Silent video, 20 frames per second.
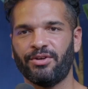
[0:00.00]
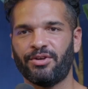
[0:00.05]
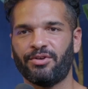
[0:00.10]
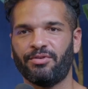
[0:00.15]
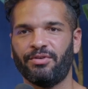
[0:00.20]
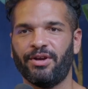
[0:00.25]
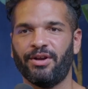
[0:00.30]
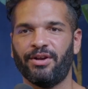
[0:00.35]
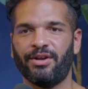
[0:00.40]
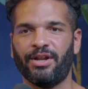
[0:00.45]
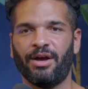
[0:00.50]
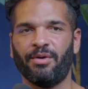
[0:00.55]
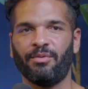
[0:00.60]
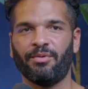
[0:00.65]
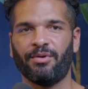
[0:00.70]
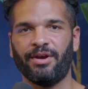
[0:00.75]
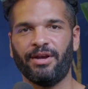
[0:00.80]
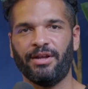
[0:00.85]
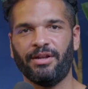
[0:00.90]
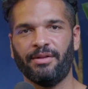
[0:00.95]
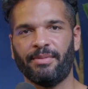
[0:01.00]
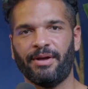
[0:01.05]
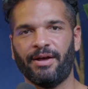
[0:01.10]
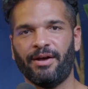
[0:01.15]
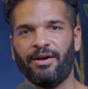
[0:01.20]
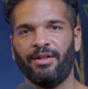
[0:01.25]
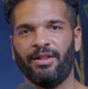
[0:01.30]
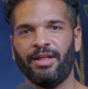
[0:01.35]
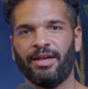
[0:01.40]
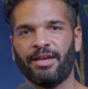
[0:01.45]
career and not worrying
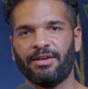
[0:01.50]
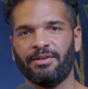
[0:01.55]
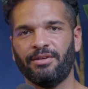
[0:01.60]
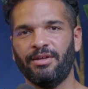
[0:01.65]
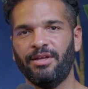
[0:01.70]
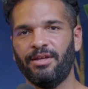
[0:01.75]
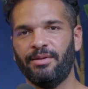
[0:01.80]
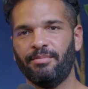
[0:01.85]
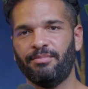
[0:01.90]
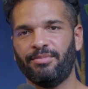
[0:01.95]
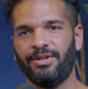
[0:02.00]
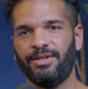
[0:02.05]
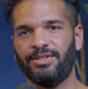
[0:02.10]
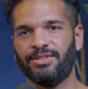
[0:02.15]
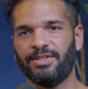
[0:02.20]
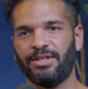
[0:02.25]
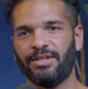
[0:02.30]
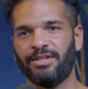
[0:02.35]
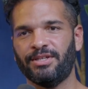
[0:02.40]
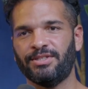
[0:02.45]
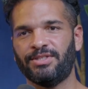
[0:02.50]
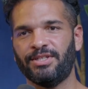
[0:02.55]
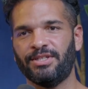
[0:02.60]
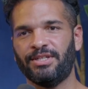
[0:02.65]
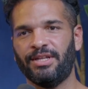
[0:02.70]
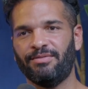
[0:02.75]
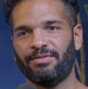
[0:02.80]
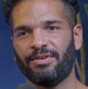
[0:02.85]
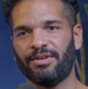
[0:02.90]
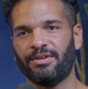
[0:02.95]
about like pleasing a
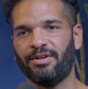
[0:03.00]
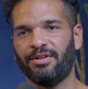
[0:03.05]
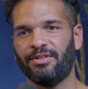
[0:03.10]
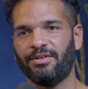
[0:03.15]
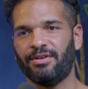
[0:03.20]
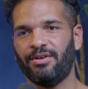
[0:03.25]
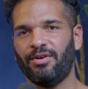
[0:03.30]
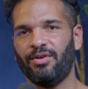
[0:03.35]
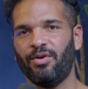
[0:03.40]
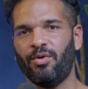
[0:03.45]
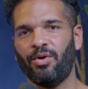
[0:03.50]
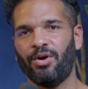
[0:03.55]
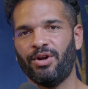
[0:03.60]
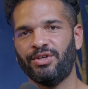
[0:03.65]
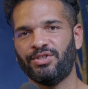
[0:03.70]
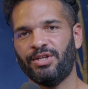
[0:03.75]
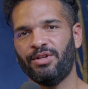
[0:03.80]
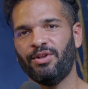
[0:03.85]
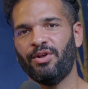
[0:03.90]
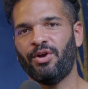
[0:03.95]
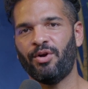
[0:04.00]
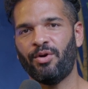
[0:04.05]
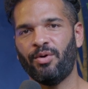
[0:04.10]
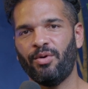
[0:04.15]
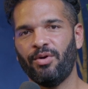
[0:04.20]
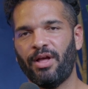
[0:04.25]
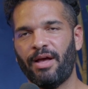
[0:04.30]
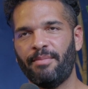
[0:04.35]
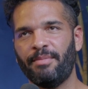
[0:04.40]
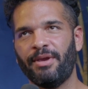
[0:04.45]
significant other, or is it?
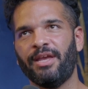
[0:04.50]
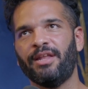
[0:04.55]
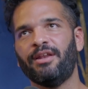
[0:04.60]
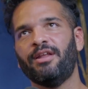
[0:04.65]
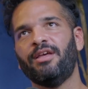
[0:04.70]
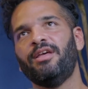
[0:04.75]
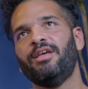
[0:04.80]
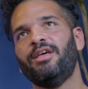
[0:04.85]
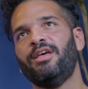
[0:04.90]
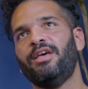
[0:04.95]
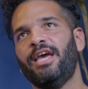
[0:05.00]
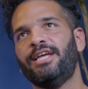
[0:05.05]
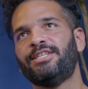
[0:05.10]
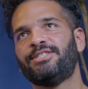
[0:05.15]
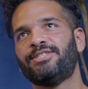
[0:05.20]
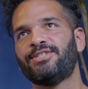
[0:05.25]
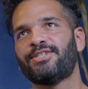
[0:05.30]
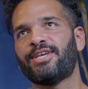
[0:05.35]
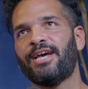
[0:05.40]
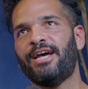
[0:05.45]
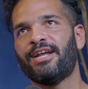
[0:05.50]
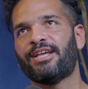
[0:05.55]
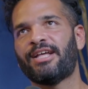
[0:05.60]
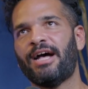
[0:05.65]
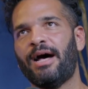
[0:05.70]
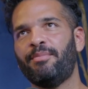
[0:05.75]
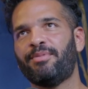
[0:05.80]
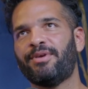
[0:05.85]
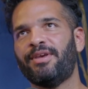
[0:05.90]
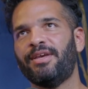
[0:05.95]
Or I mean, it's just kind of
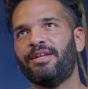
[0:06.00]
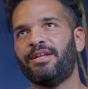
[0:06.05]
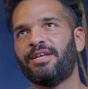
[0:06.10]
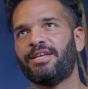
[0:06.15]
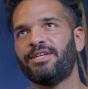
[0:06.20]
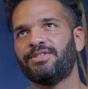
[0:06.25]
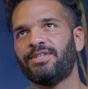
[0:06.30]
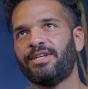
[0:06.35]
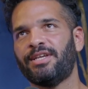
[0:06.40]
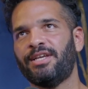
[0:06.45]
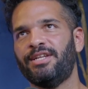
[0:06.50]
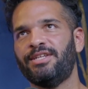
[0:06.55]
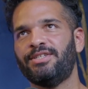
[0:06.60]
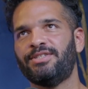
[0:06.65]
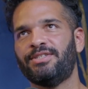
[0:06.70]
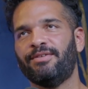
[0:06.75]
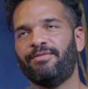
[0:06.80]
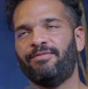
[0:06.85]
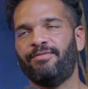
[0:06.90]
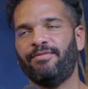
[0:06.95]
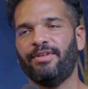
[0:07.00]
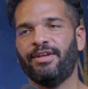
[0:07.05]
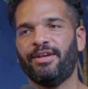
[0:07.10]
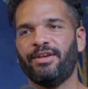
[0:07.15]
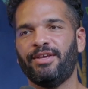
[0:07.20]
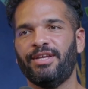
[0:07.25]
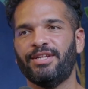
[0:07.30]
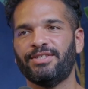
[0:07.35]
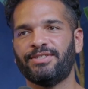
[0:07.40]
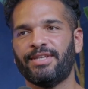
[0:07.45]
complicated because like it is
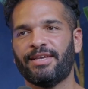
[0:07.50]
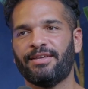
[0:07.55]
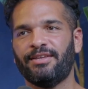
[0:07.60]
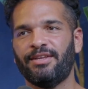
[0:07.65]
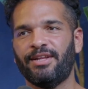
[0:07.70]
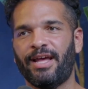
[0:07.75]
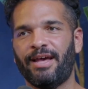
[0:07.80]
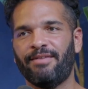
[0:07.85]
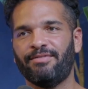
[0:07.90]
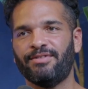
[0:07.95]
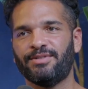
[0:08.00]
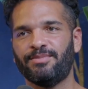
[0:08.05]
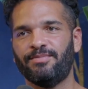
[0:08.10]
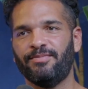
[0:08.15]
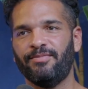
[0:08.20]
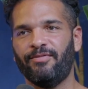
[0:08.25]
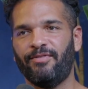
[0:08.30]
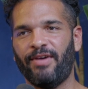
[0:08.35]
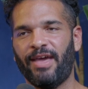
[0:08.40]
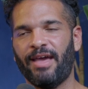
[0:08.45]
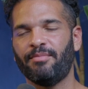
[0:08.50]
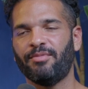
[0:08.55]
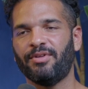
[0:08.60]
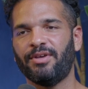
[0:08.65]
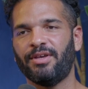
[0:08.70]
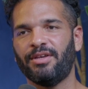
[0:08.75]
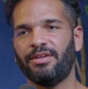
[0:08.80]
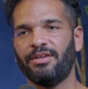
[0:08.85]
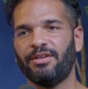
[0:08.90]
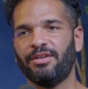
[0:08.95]
he has like have this family,